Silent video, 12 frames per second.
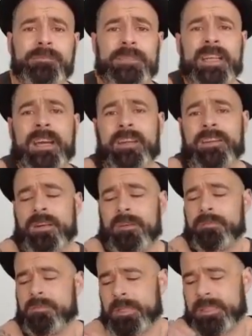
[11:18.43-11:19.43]
Yeah,
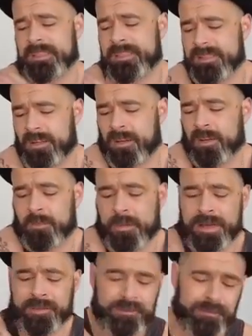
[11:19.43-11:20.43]
no, please, not all
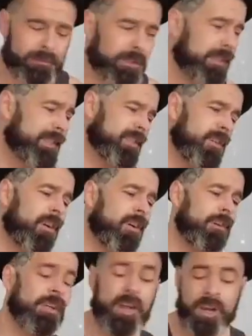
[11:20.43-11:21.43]
men. Please, not
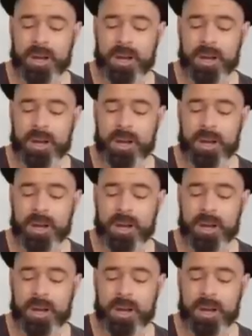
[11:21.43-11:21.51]
all.